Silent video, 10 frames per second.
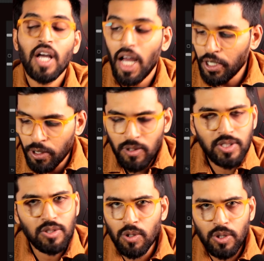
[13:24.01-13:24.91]
And you know,
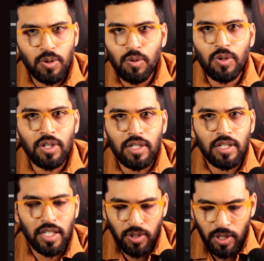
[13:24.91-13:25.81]
just go to Google,
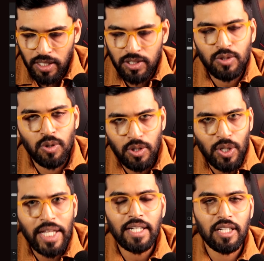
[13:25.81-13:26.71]
just go to
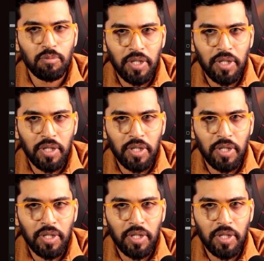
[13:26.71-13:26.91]
LinkedIn.